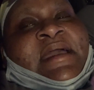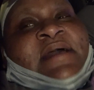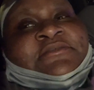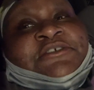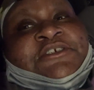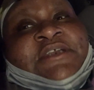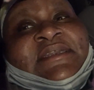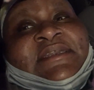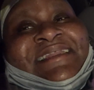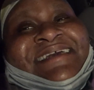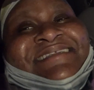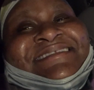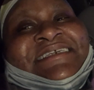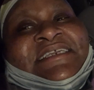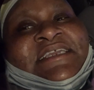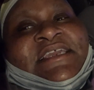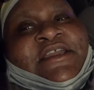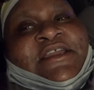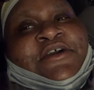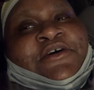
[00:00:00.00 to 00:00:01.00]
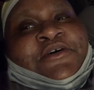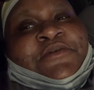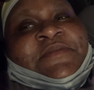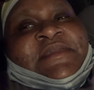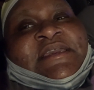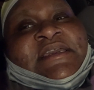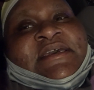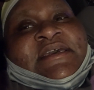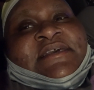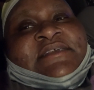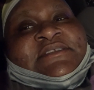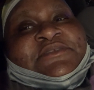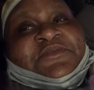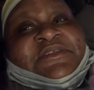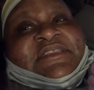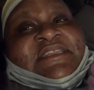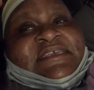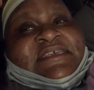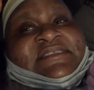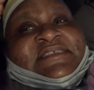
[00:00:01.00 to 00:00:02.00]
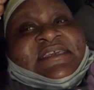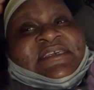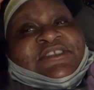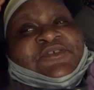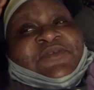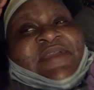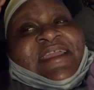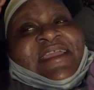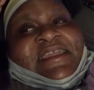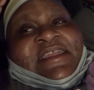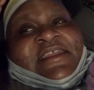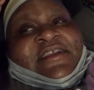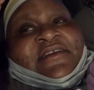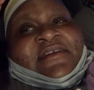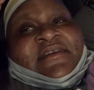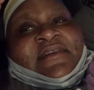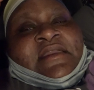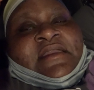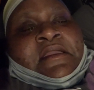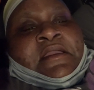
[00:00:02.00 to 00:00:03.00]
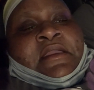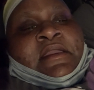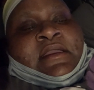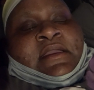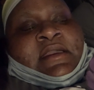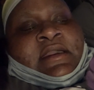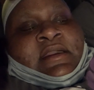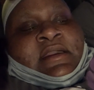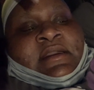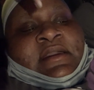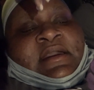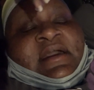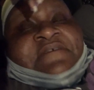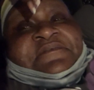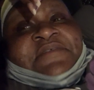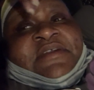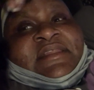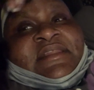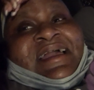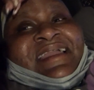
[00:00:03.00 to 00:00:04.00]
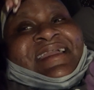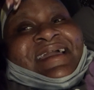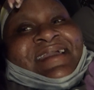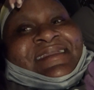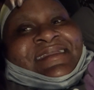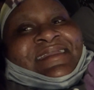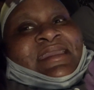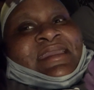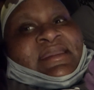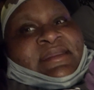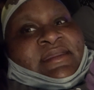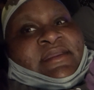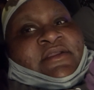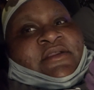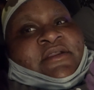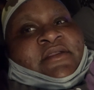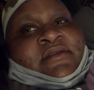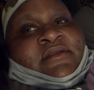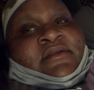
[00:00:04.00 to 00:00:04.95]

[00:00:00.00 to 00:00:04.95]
I'm trying not to yell because when this gets right here, I feel like I can't hear.